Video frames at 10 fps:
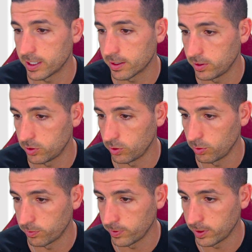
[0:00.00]
this
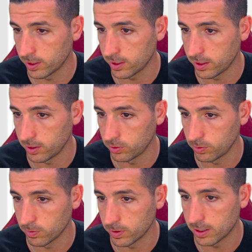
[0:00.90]
new field
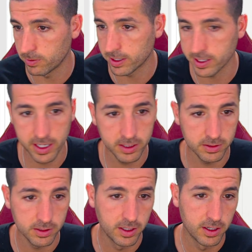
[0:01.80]
into our
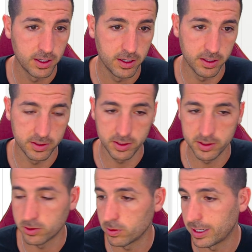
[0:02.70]
cart, this is
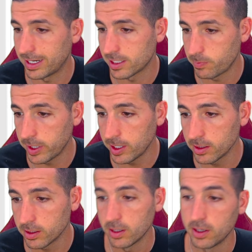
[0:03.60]
the total
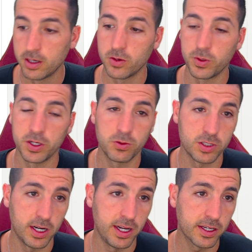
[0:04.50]
spend. We need to
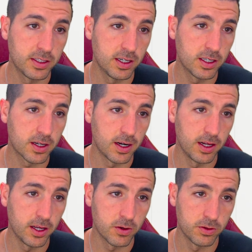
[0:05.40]
select it,
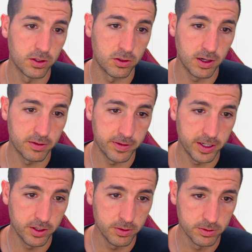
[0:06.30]
click on the dollar
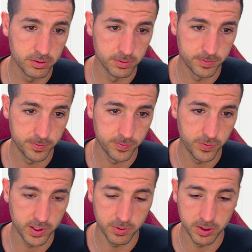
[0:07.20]
value.
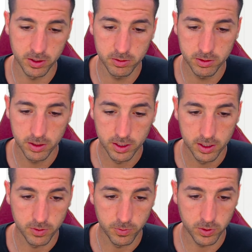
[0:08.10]
There we go.
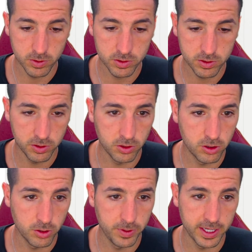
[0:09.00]
We also need to
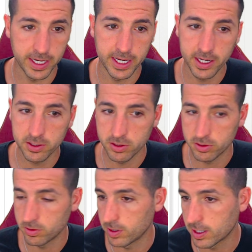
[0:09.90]
copy the hex,
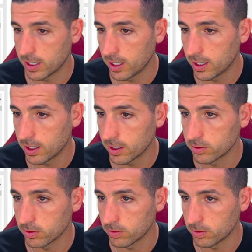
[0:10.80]
so the color.
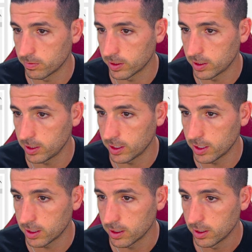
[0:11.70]
So over
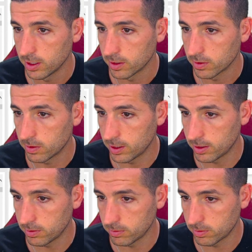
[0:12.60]
here, call
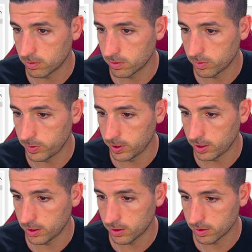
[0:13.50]
out,
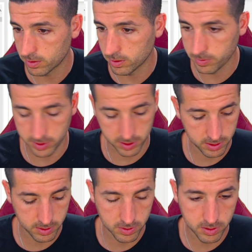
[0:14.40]
copy
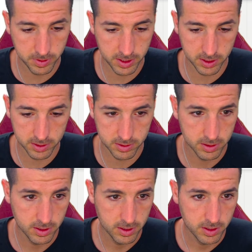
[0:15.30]
this.
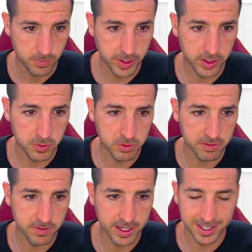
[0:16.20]
By the way, we
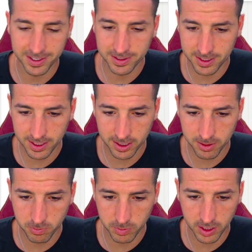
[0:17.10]
have
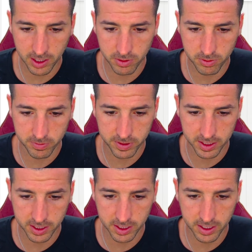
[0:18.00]
19 million over
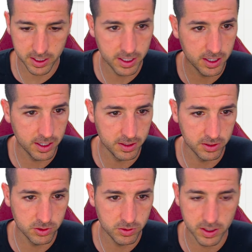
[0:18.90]
here, and
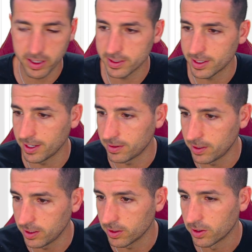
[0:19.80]
this one has
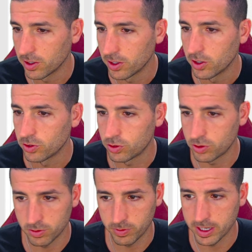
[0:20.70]
18.
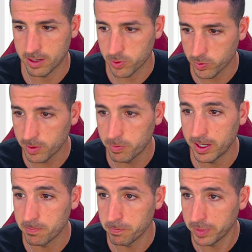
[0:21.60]
So we are
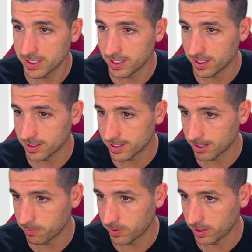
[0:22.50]
probably missing
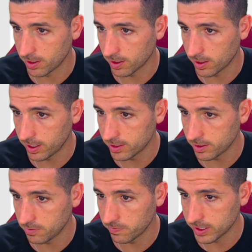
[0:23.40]
something.
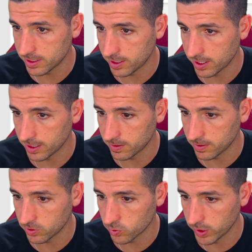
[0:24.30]
Let's investigate
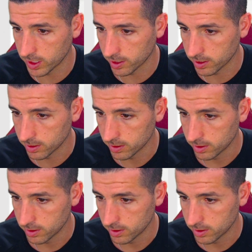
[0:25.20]
this quickly.